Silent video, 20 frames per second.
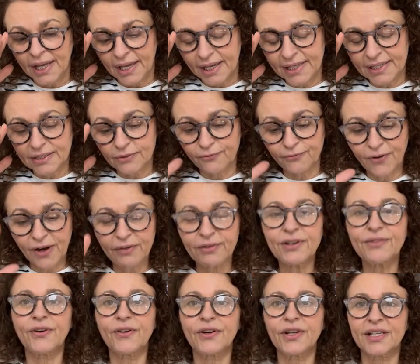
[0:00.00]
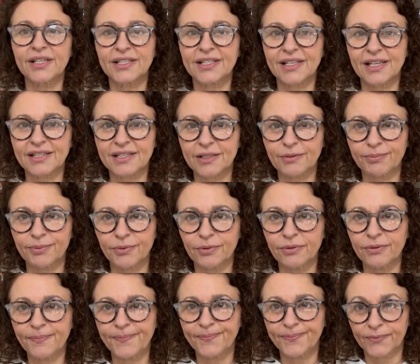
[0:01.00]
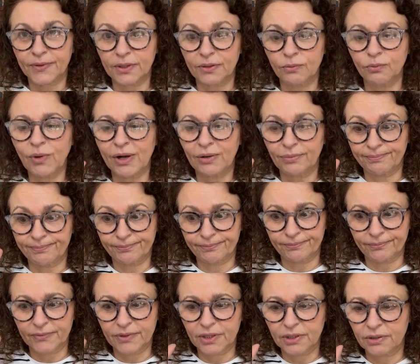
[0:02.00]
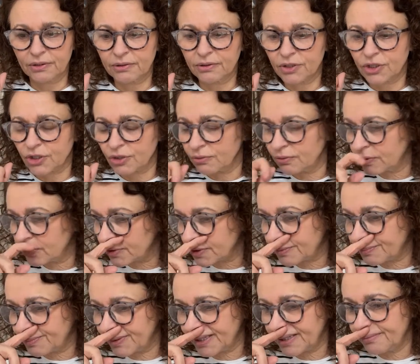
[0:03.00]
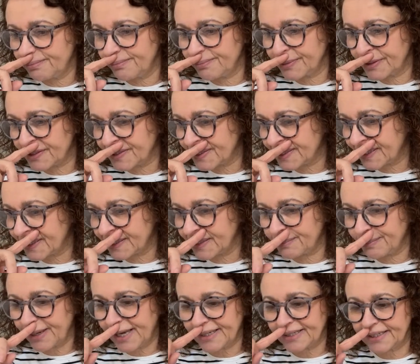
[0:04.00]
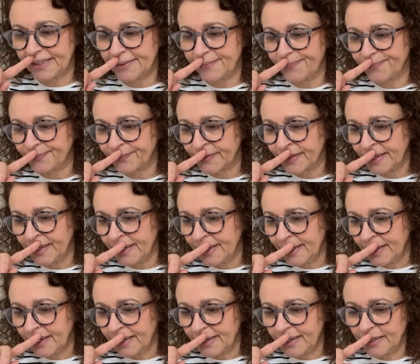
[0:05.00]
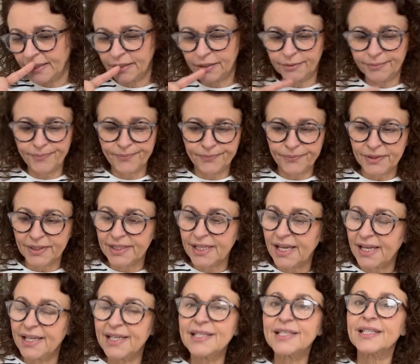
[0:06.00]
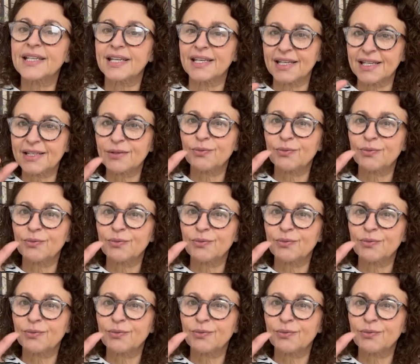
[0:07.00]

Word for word: It's very, very accessible. Well, soon not to be because they're going to ban it. Um, yeah, it is, it is